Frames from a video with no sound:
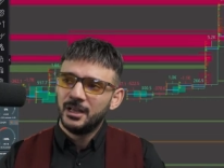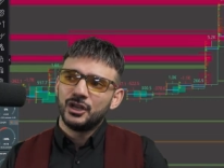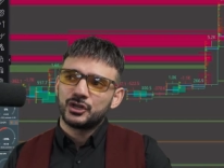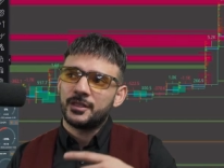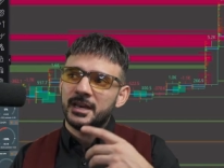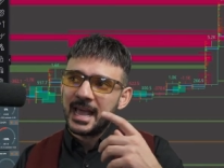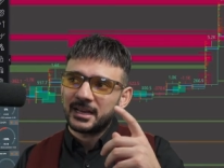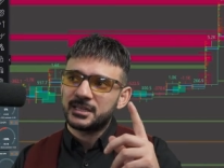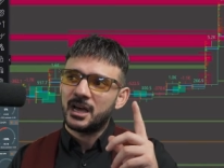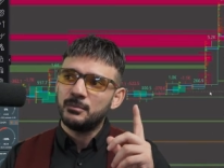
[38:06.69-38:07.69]
So the next
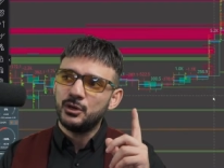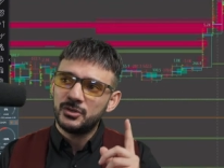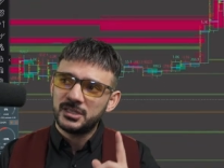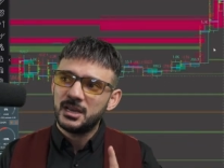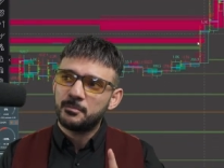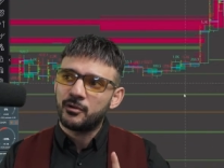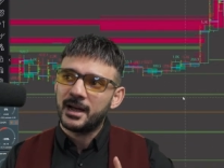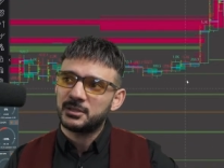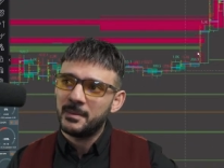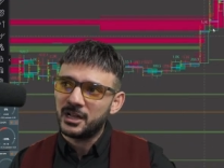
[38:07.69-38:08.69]
time you see
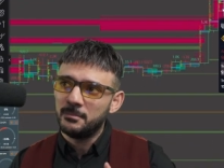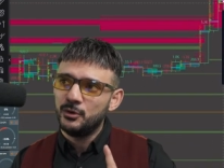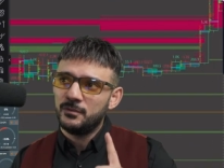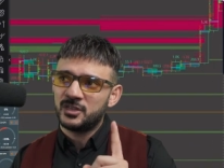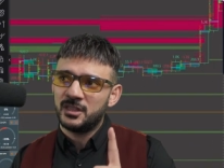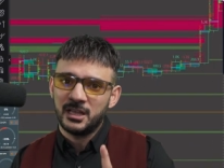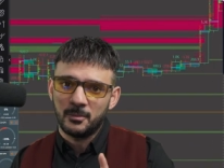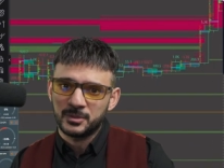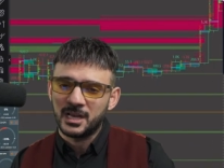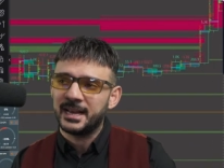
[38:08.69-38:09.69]
price make a move to the
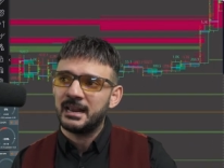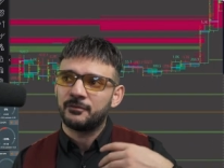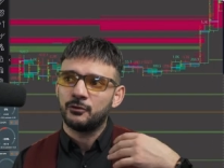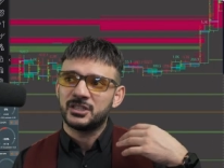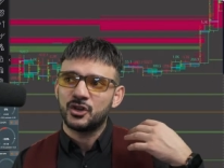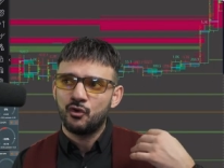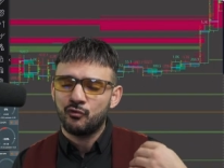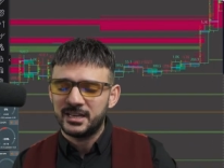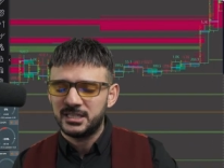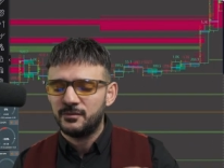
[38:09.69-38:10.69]
upside after it's
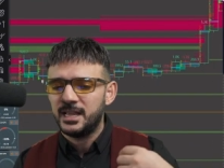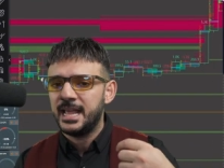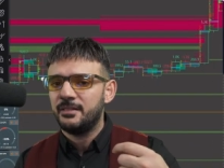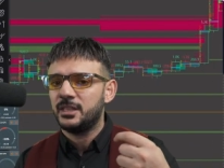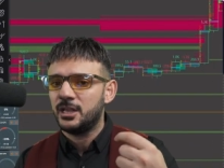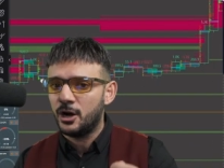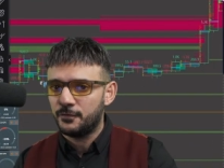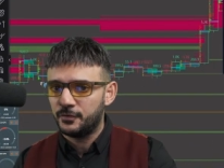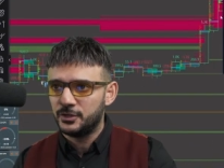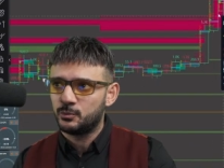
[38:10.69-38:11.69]
aggressively hit the
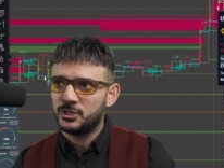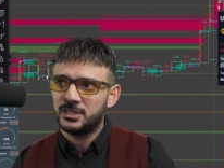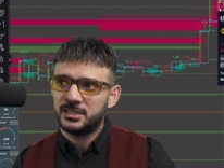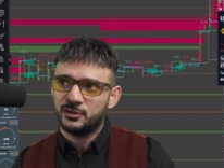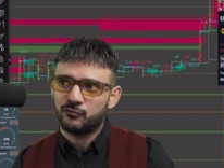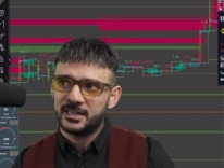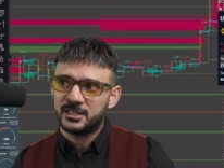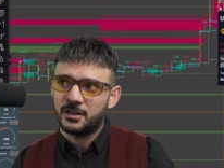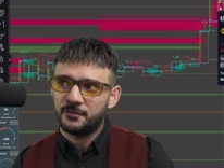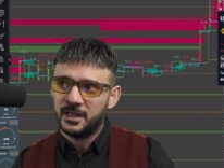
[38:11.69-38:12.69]
offers, which is this red
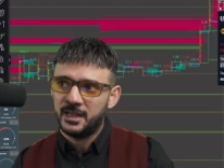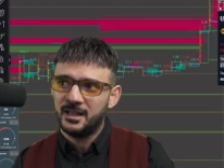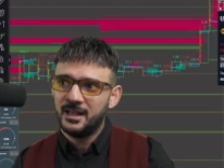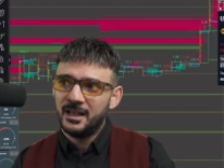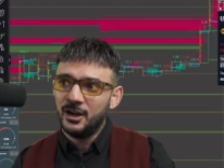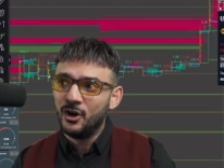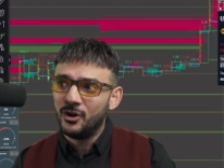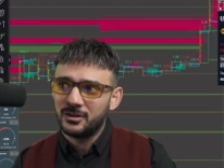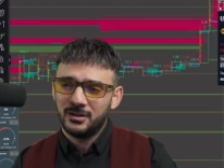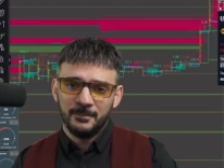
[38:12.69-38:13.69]
stuff here, look,